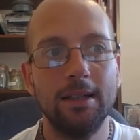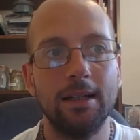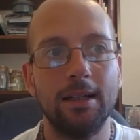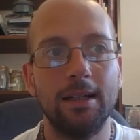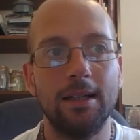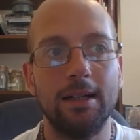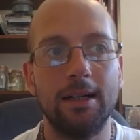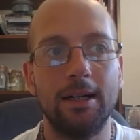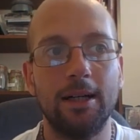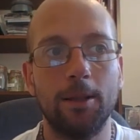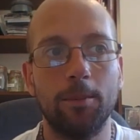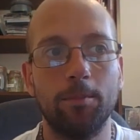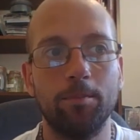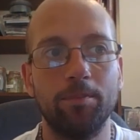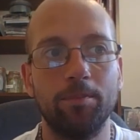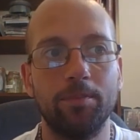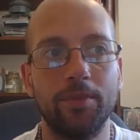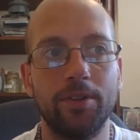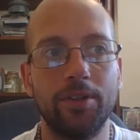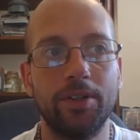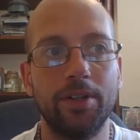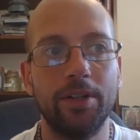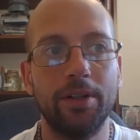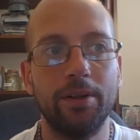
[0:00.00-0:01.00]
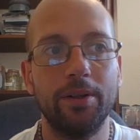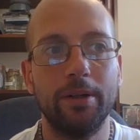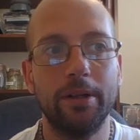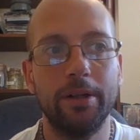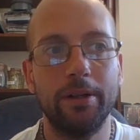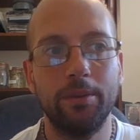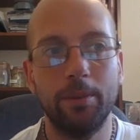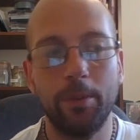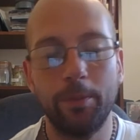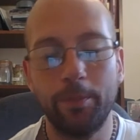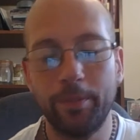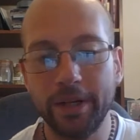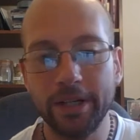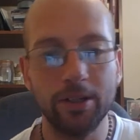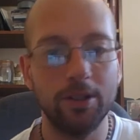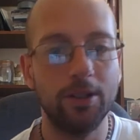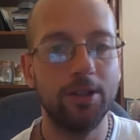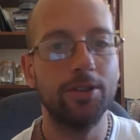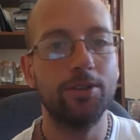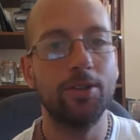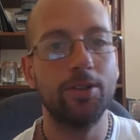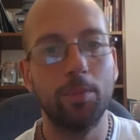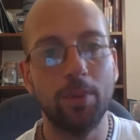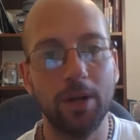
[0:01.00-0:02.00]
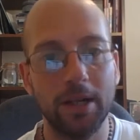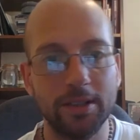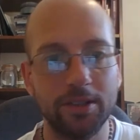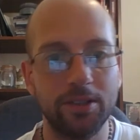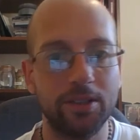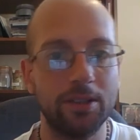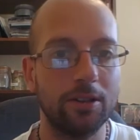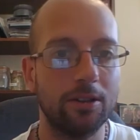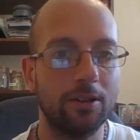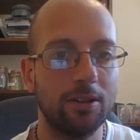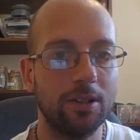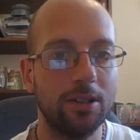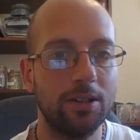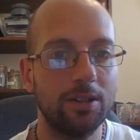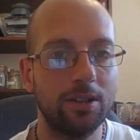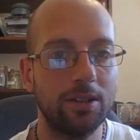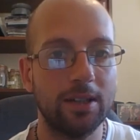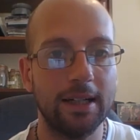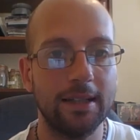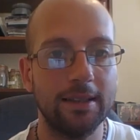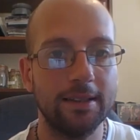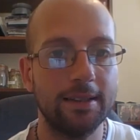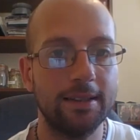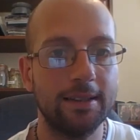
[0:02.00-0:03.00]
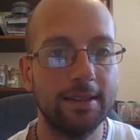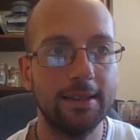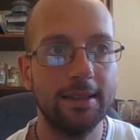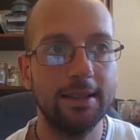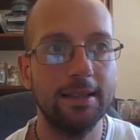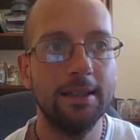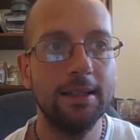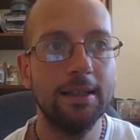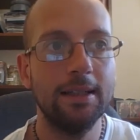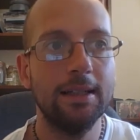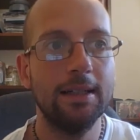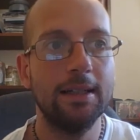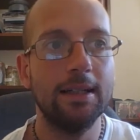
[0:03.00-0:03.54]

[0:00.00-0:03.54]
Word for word: So the big order are practicing Christianity,